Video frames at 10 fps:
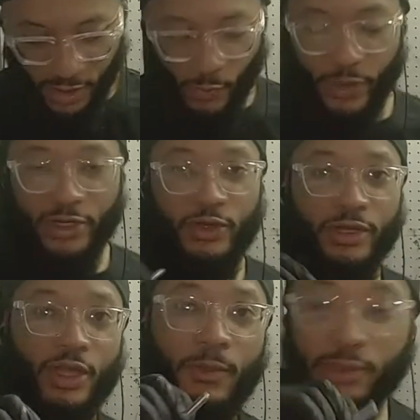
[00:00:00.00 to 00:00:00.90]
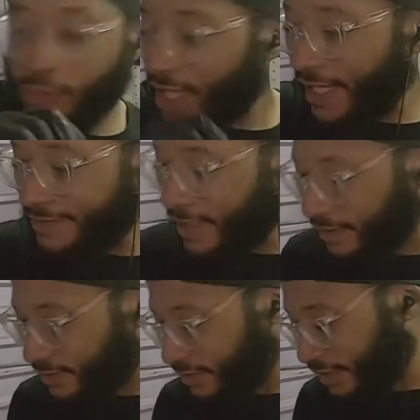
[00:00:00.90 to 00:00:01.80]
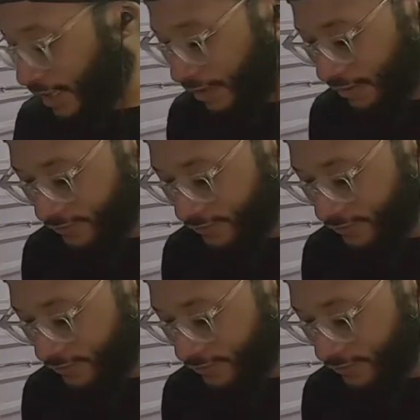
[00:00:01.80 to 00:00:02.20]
we could do a little blue Loctite today.